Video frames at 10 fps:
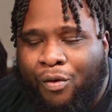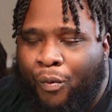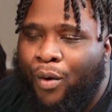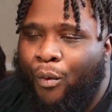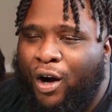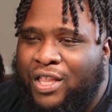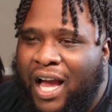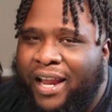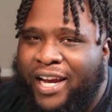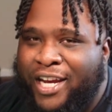We want
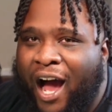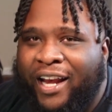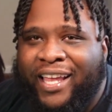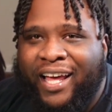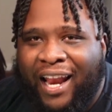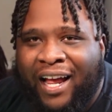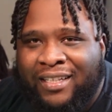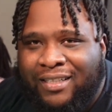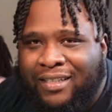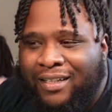y'all to not kill
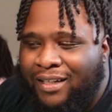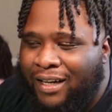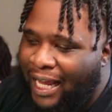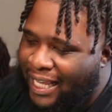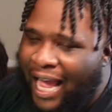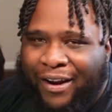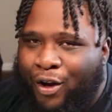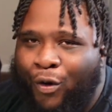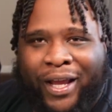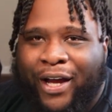us like y'all
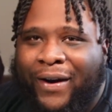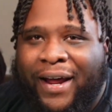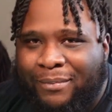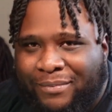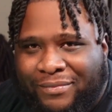don't kill them.